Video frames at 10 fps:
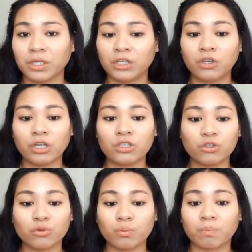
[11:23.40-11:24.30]
you need
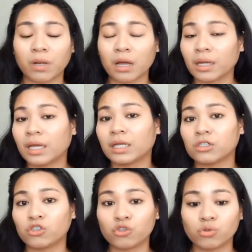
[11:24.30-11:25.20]
to plug
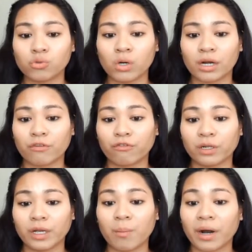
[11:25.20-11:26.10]
into an
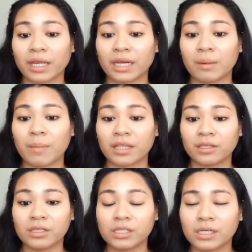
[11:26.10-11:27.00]
affiliate marketing
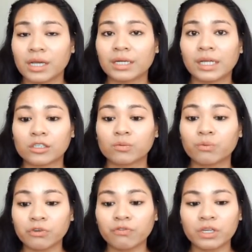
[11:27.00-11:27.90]
methods that's
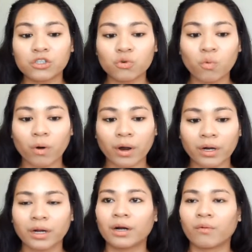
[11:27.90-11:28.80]
proven to
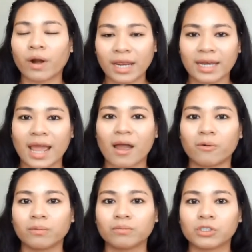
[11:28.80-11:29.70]
work right
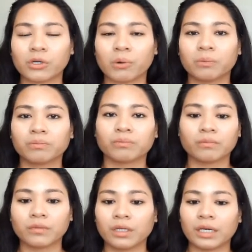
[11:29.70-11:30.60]
now. So
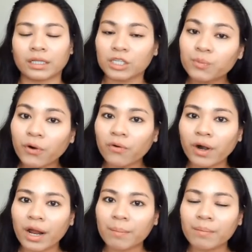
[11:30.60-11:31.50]
get this
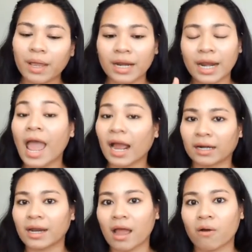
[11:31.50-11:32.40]
program and then act
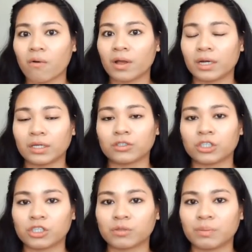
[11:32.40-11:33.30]
now, and then
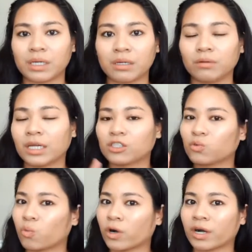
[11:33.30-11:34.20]
trust me,
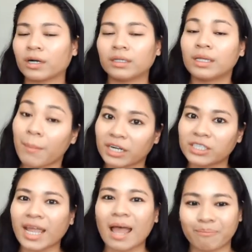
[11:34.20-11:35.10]
that's where the
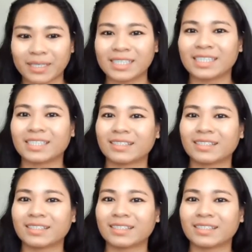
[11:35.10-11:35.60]
magic happens.